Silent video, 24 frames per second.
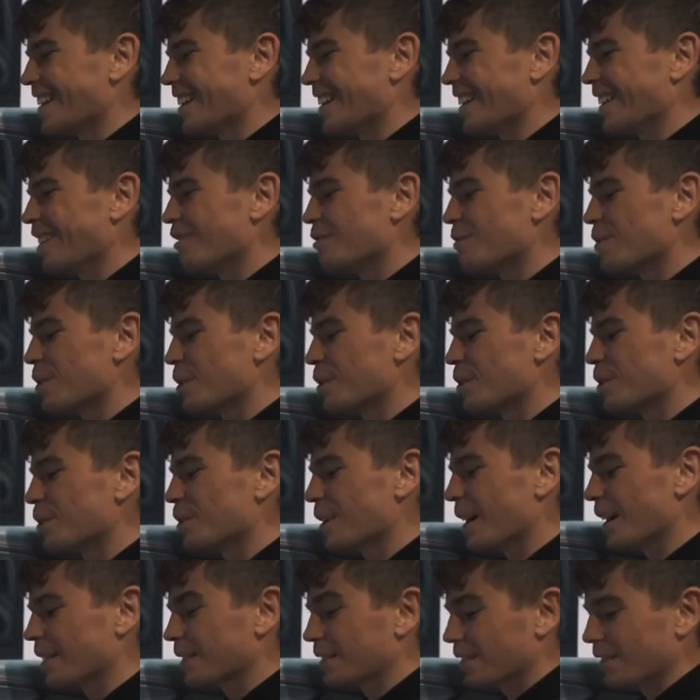
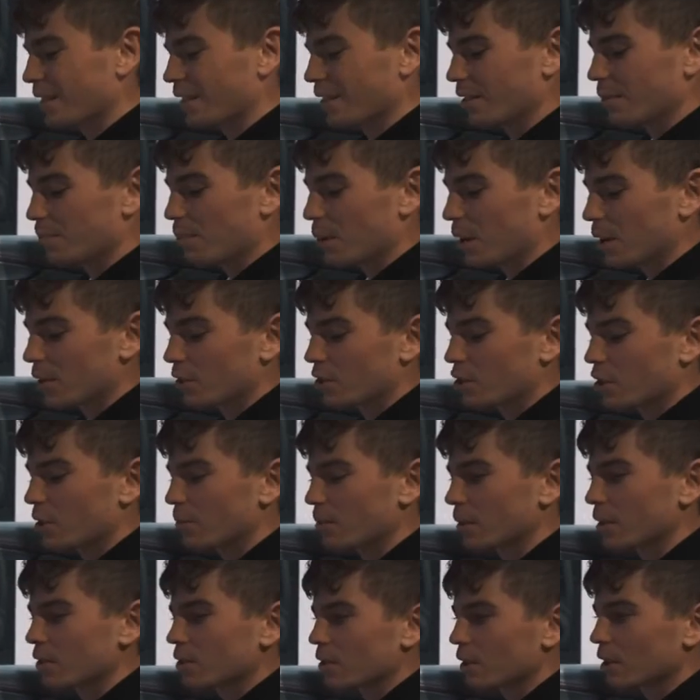who Aston are in
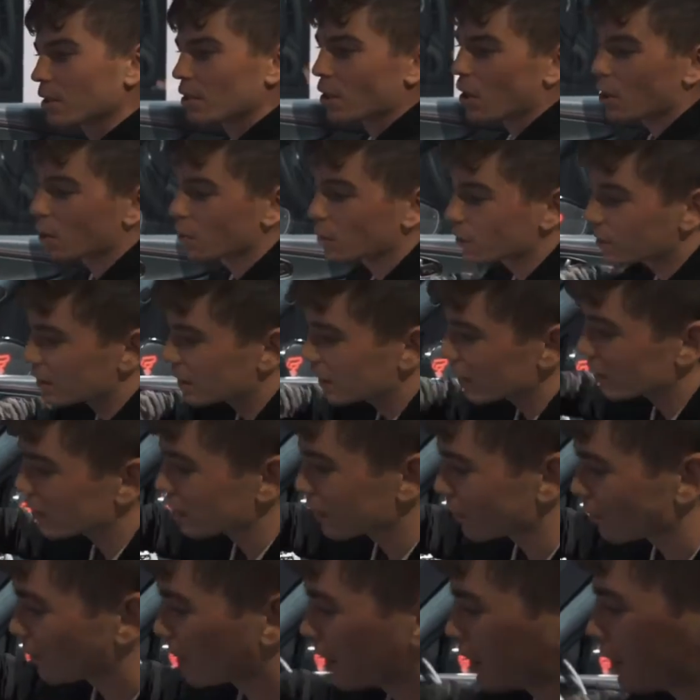partnership with. So this whole system